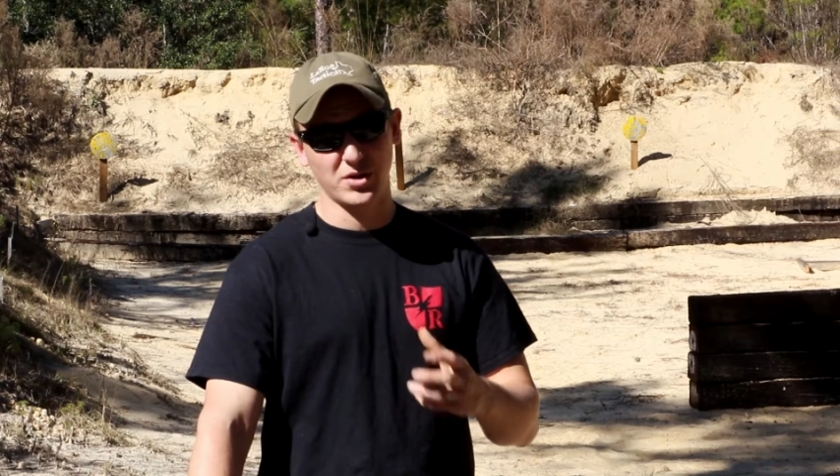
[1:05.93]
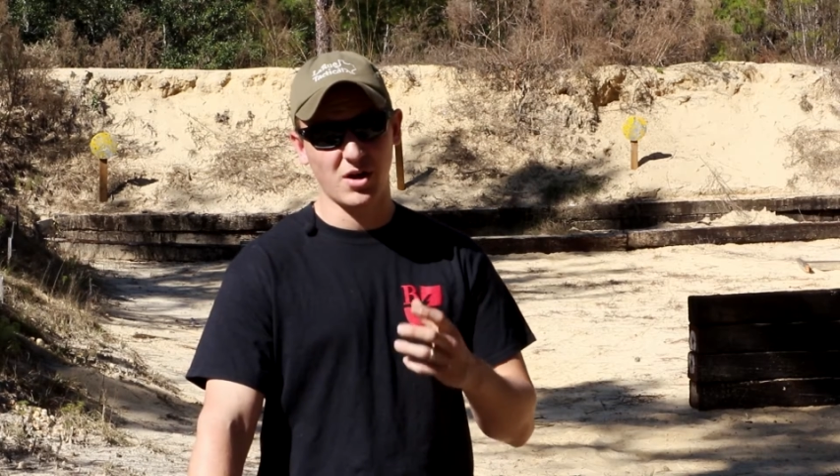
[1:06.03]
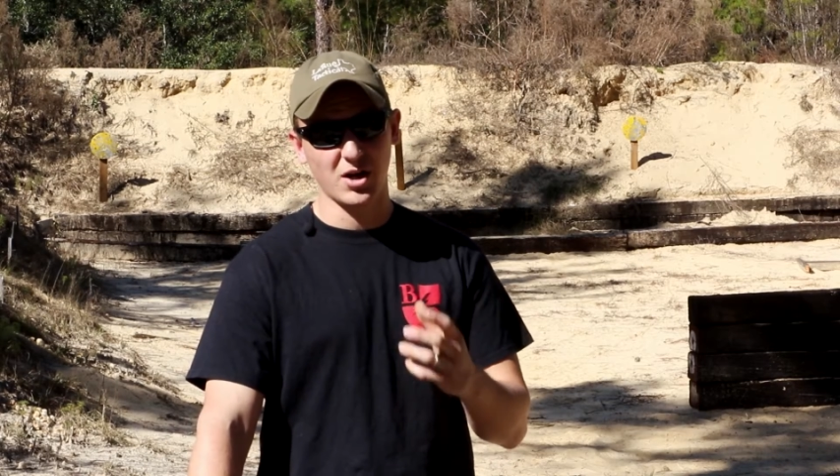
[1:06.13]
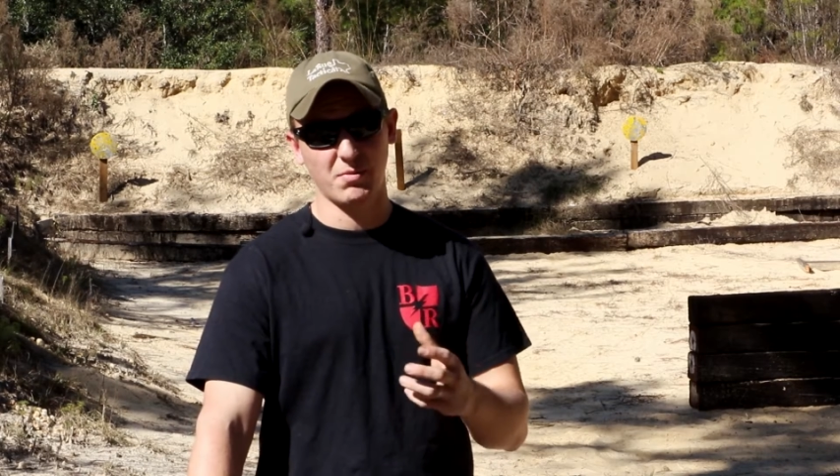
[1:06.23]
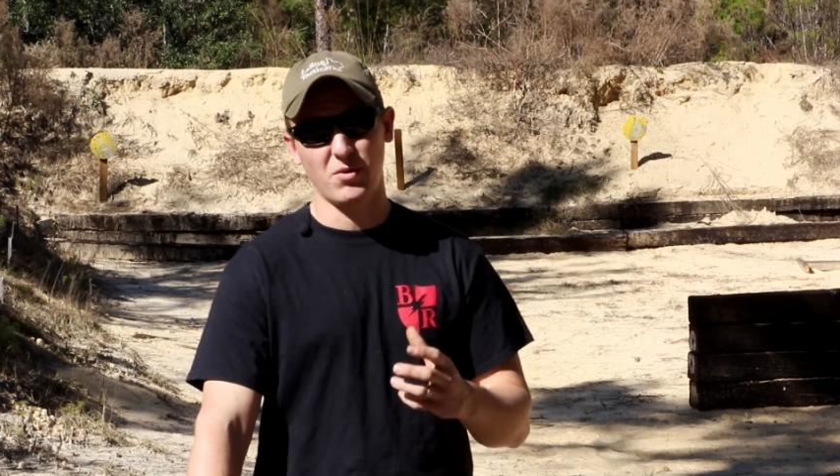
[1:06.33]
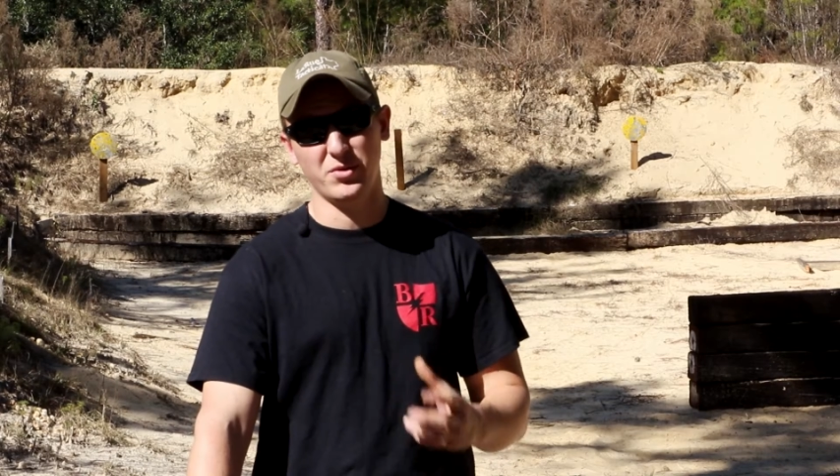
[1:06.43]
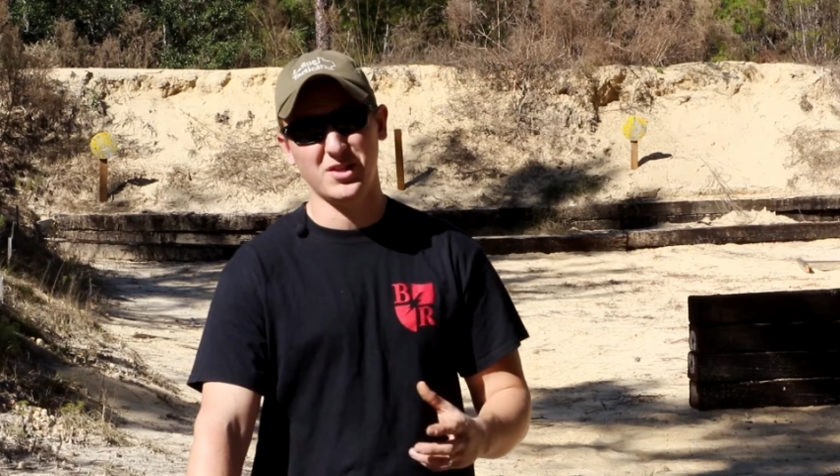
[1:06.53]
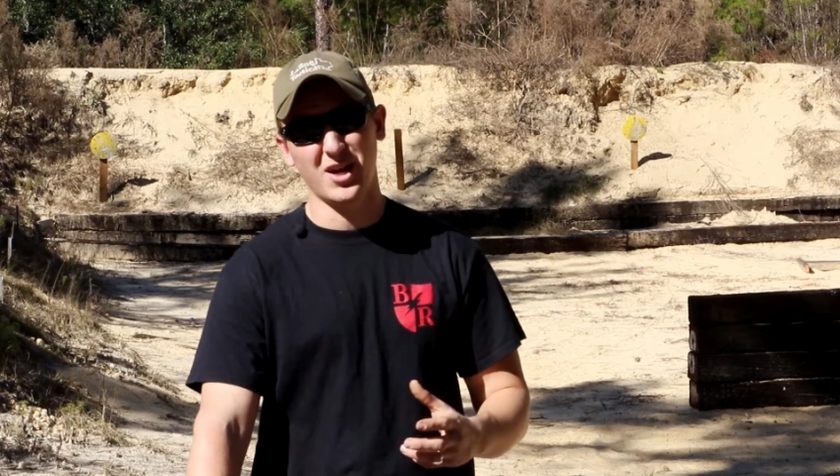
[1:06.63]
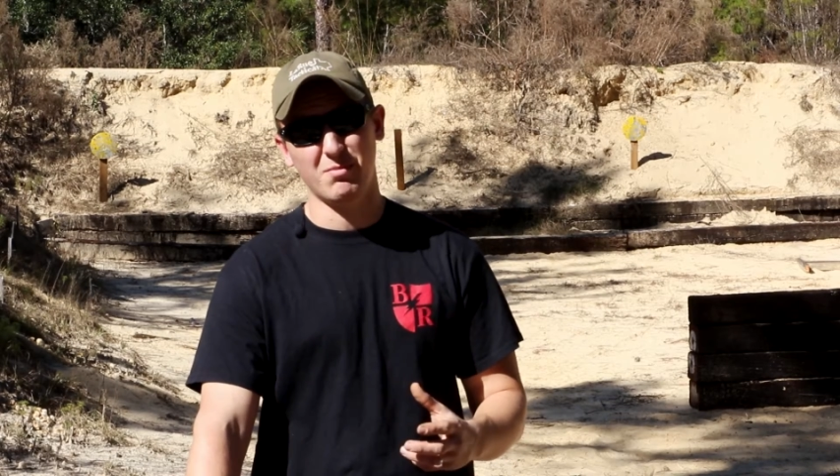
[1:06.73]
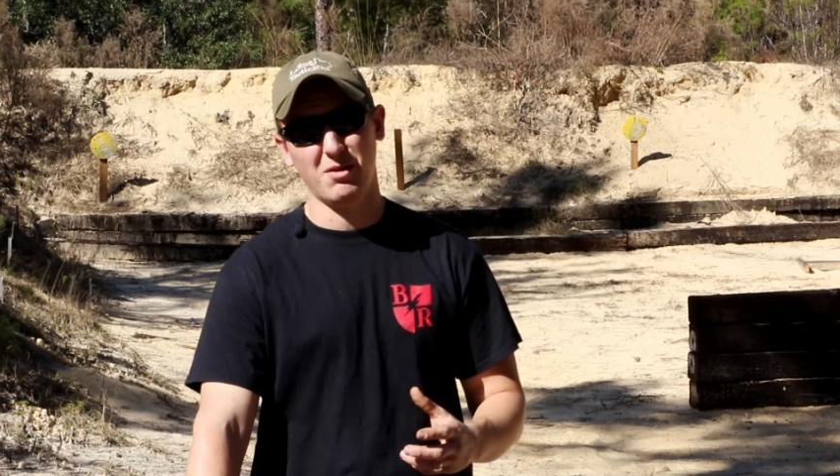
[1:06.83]
talk about when we
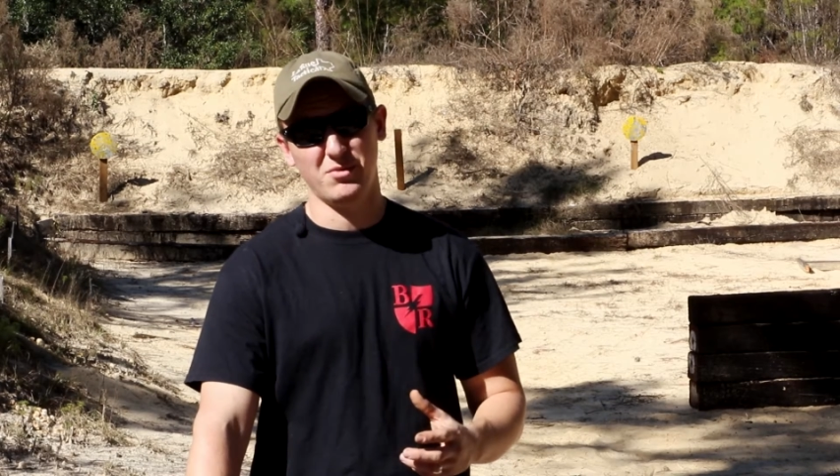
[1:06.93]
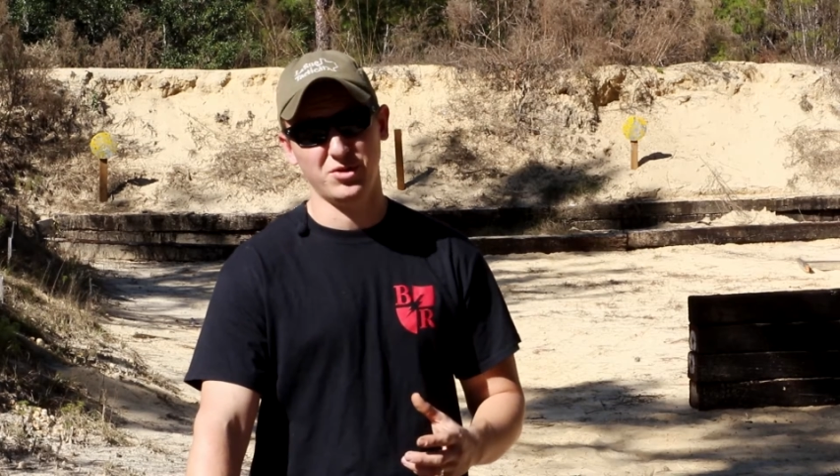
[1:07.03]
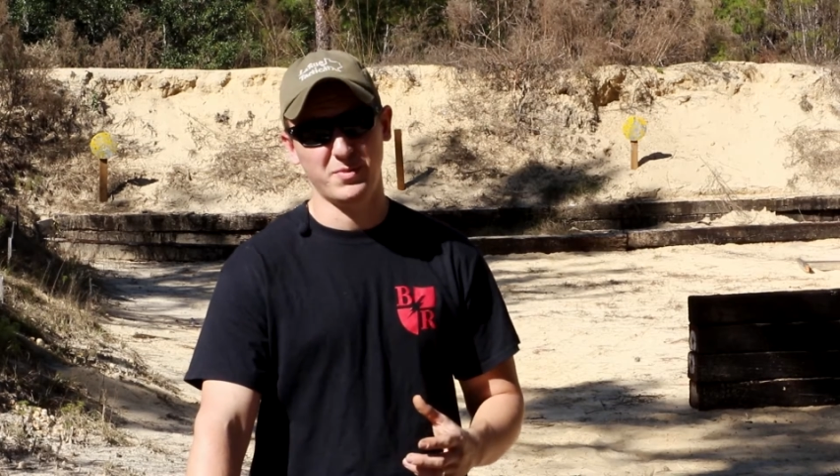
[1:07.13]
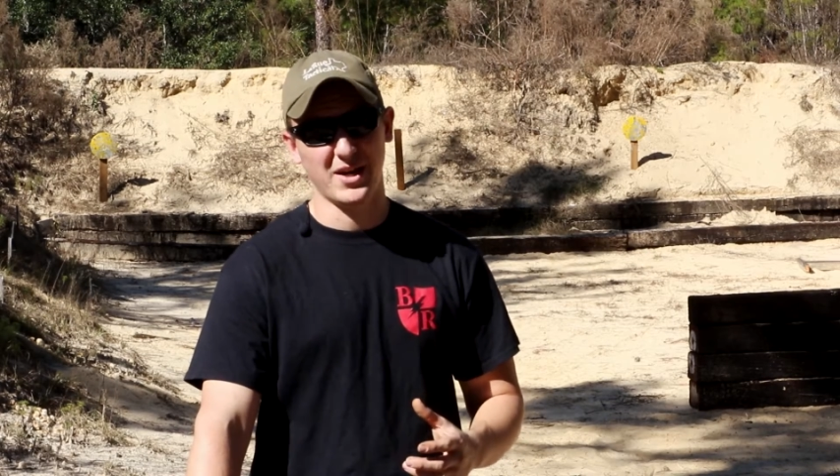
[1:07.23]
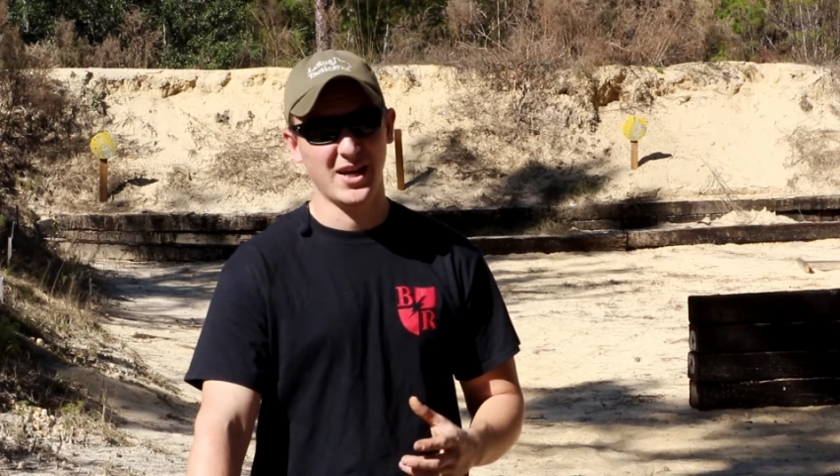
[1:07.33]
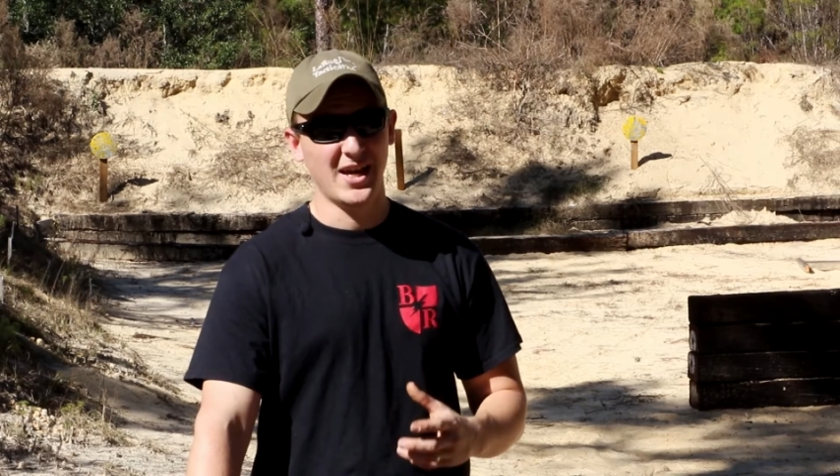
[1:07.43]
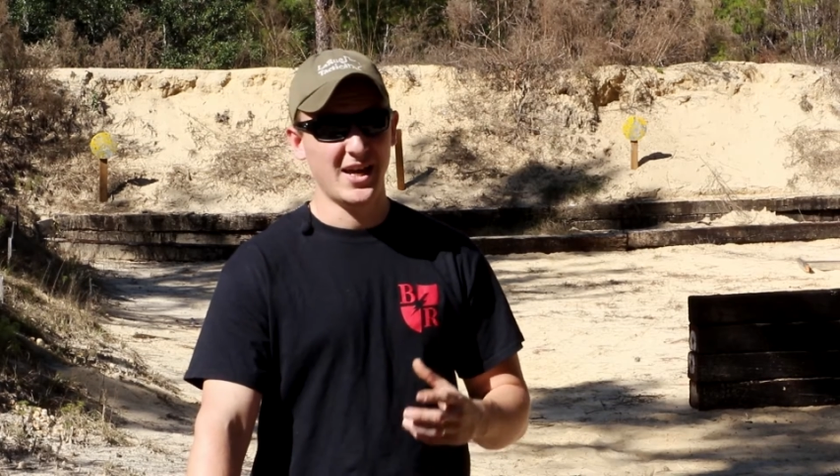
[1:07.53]
talk about mil-spec.